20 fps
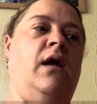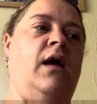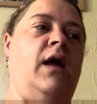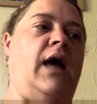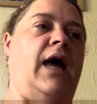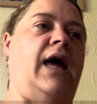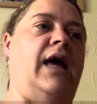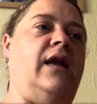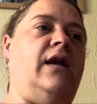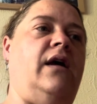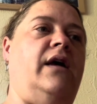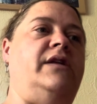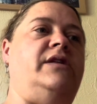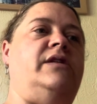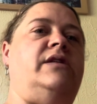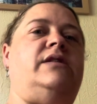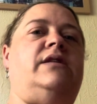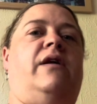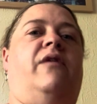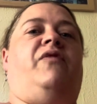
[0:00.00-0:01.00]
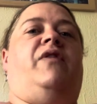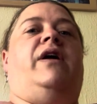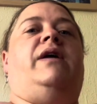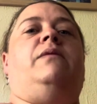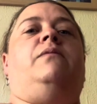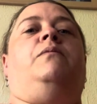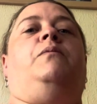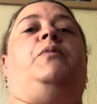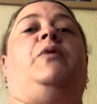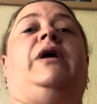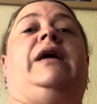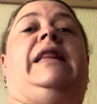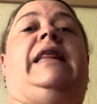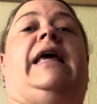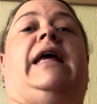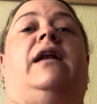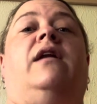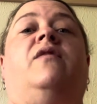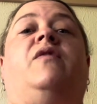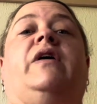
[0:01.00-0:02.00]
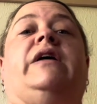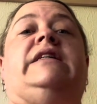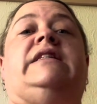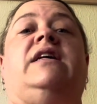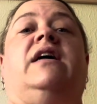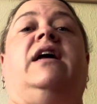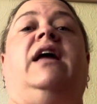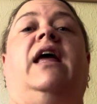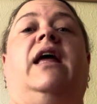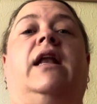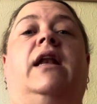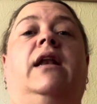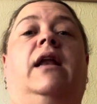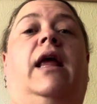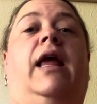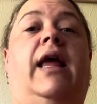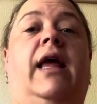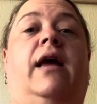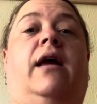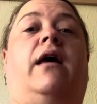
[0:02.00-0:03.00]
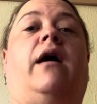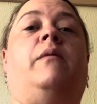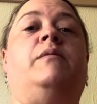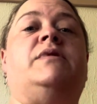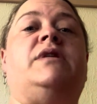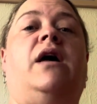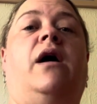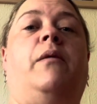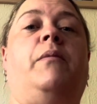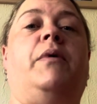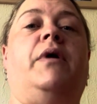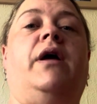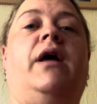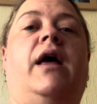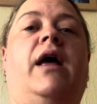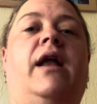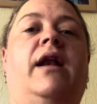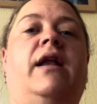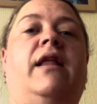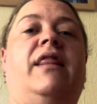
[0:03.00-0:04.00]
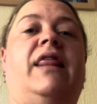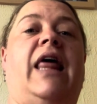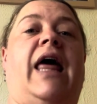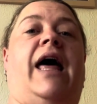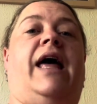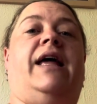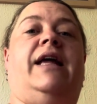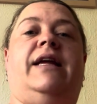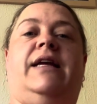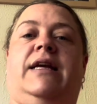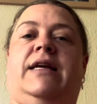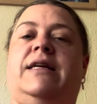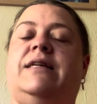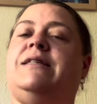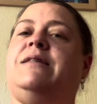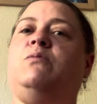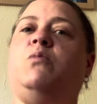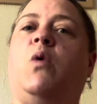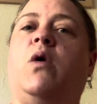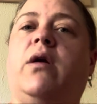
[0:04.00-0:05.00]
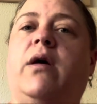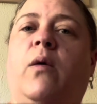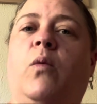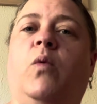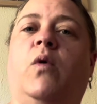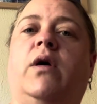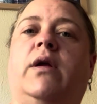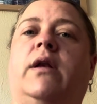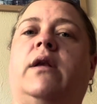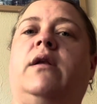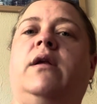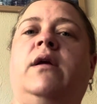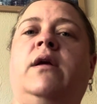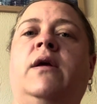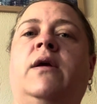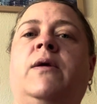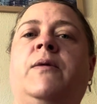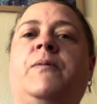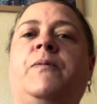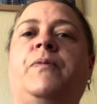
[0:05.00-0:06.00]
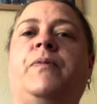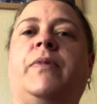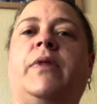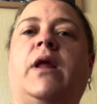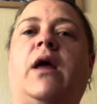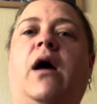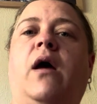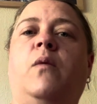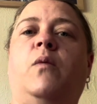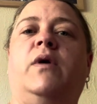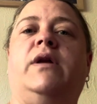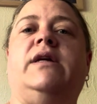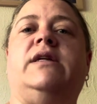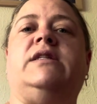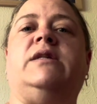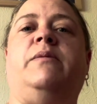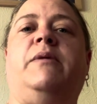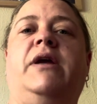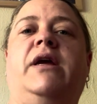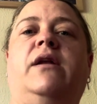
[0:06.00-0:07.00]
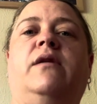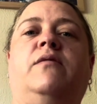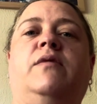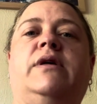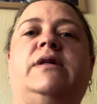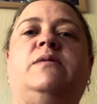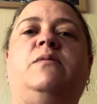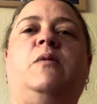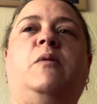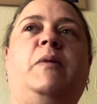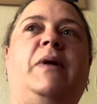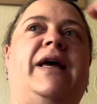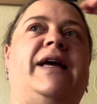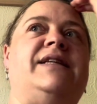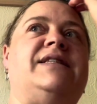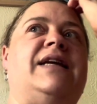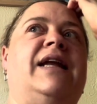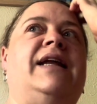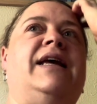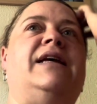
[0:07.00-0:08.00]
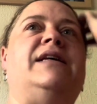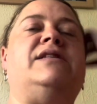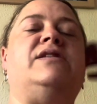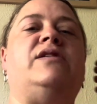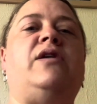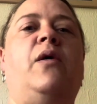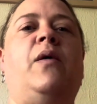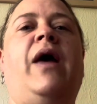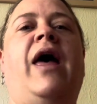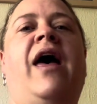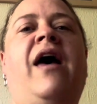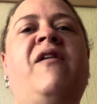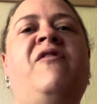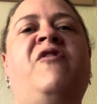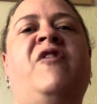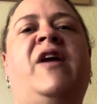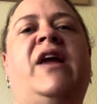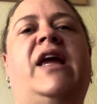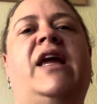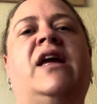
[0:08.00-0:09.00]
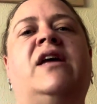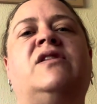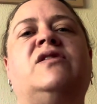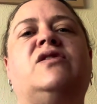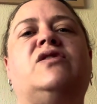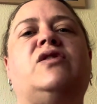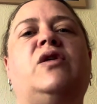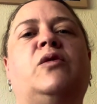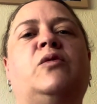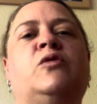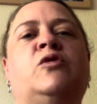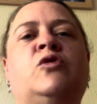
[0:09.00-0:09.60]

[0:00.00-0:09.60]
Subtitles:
And if I breathe in, if I suck in, it comes up. And that is what I want. I want it to be in a reasonable place, and it is so heavy and so